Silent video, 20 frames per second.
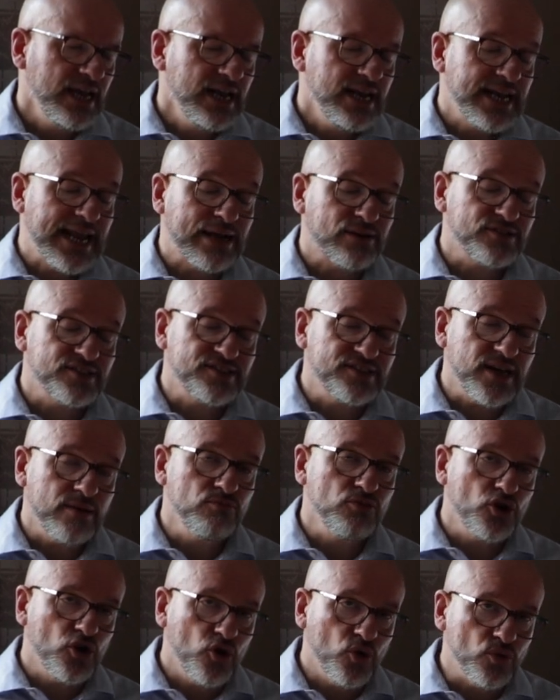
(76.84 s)
Now
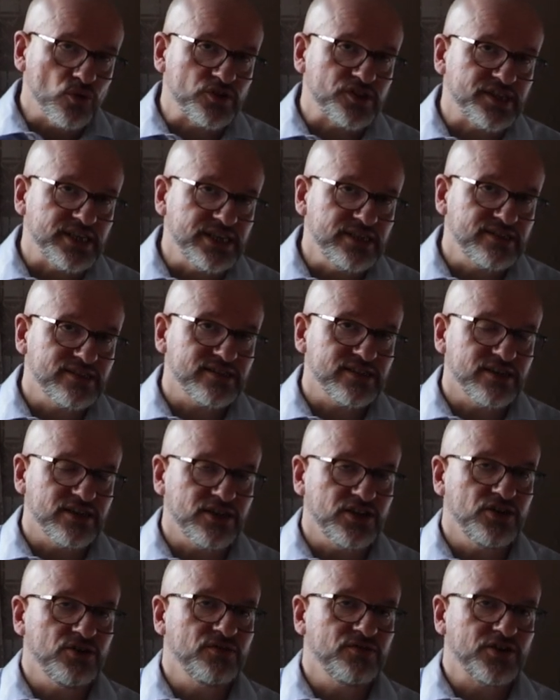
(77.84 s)
some courses
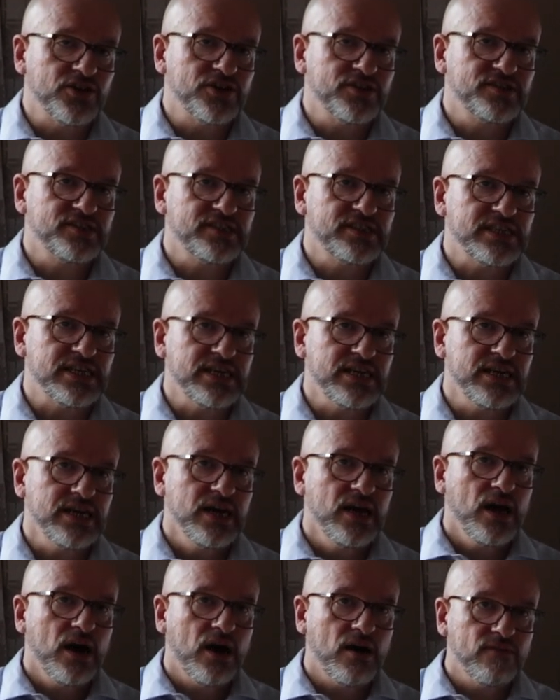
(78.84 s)
at university
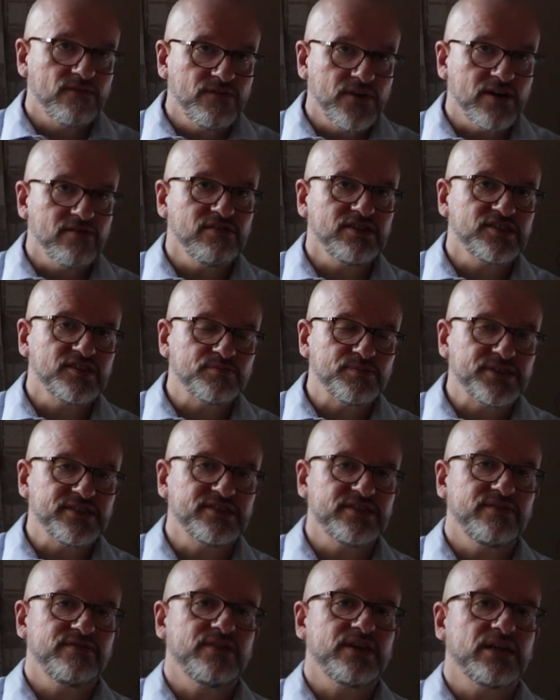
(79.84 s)
are very
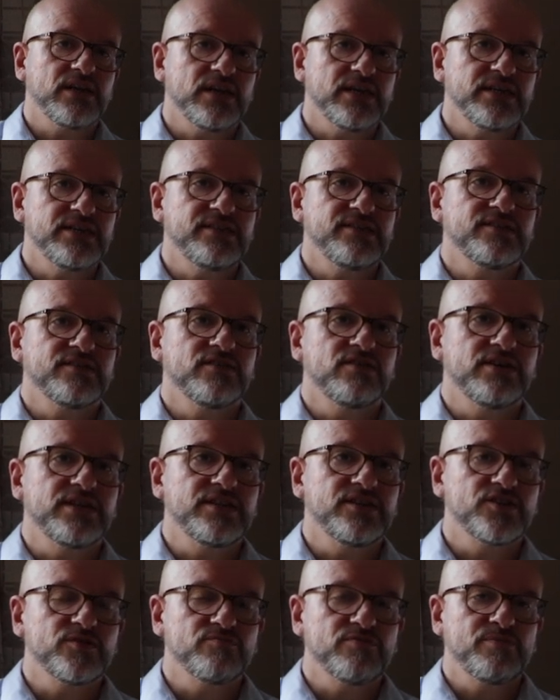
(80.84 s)
specifically
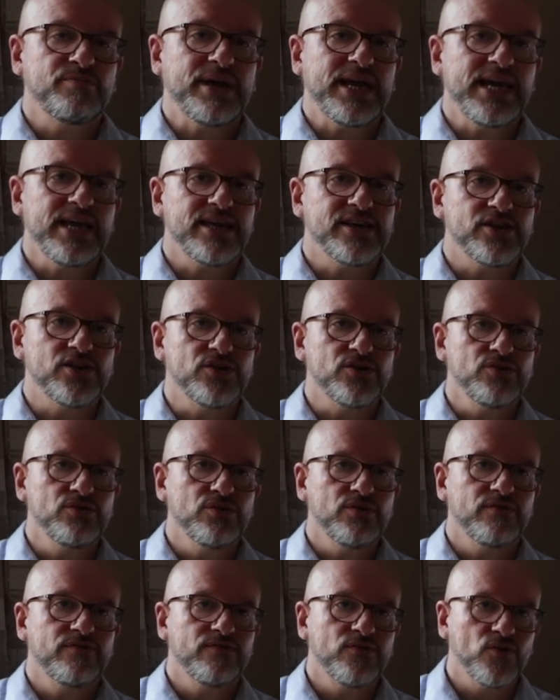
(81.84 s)
designed to prepare
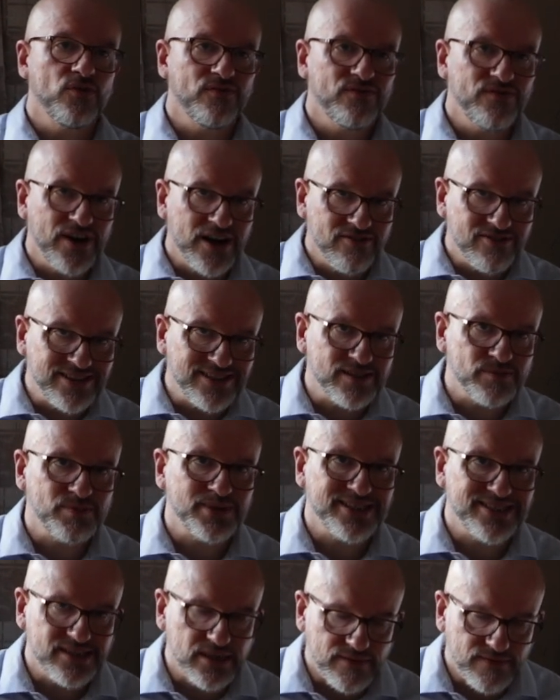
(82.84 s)
you for very
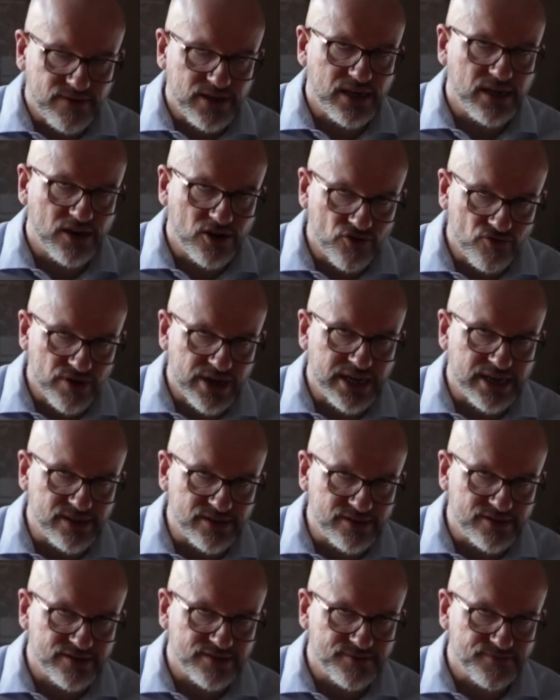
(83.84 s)
specific
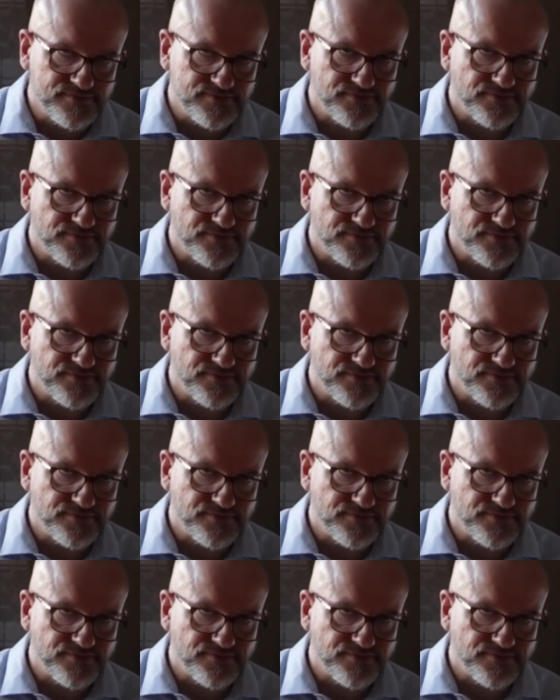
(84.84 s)
careers.